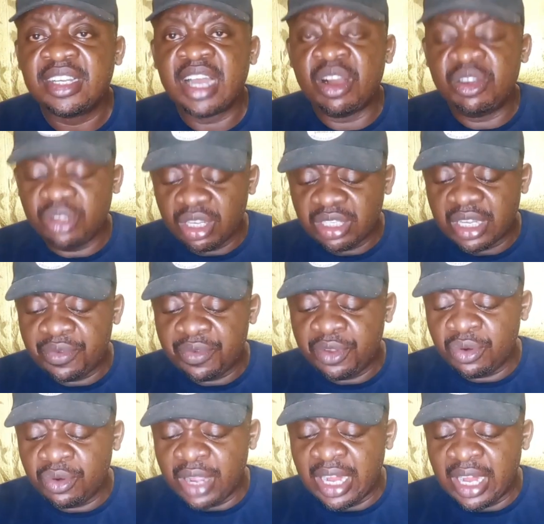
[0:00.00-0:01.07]
I'll just give
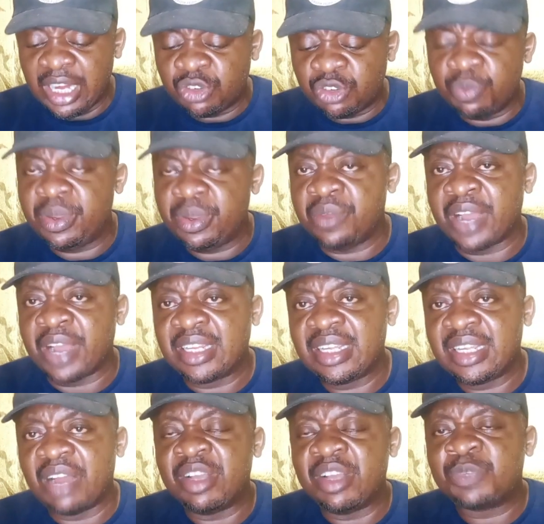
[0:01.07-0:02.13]
you a little brief. I
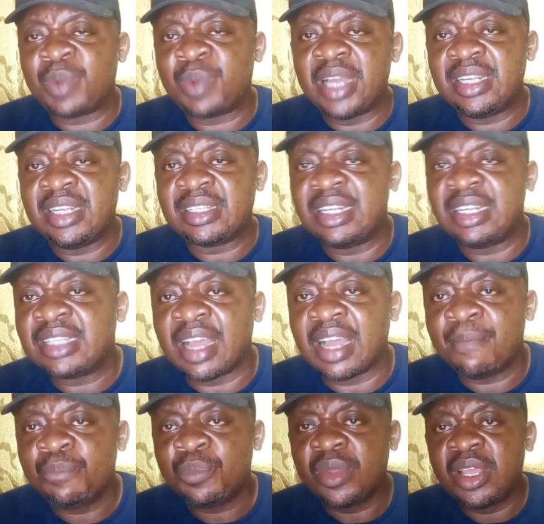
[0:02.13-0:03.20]
think I will expand this
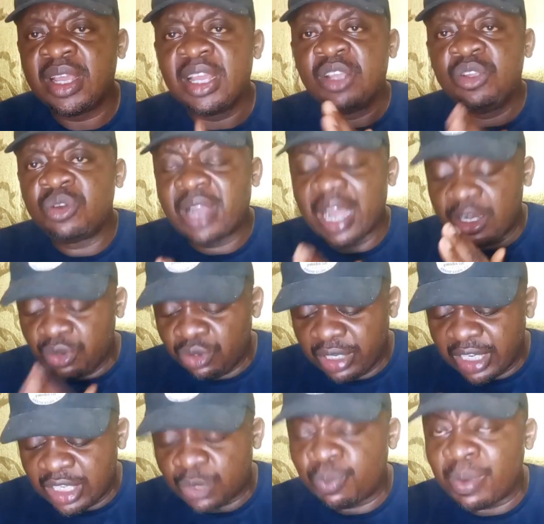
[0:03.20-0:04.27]
later. You can do
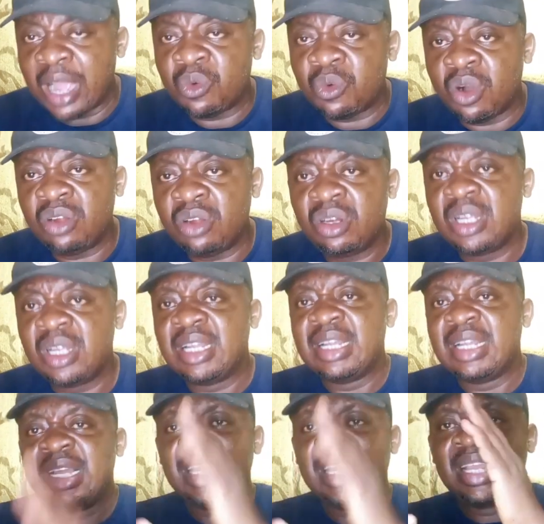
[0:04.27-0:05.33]
this by one,
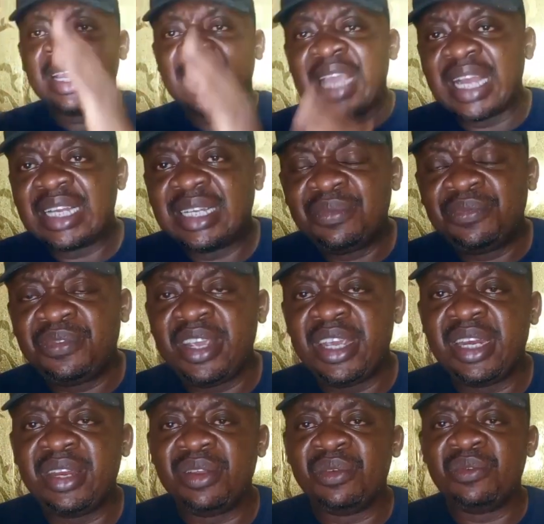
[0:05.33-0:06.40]
getting
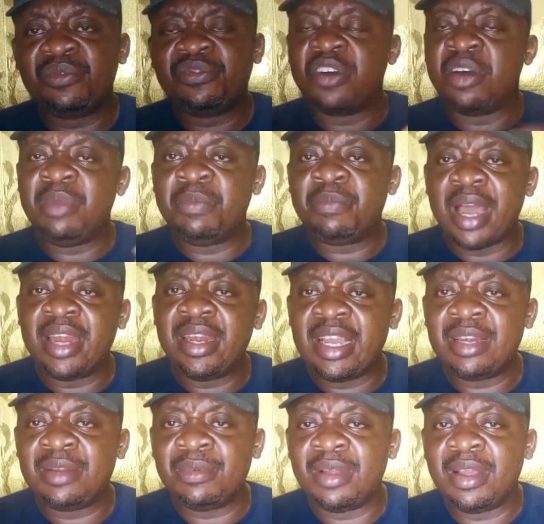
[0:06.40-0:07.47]
feed from the
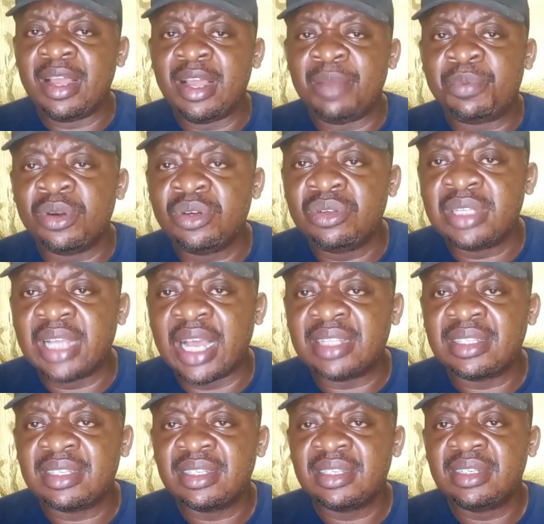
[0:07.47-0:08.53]
branded
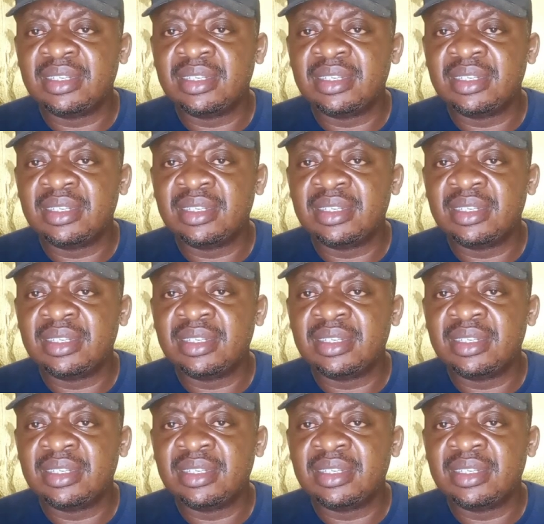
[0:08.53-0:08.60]
producers,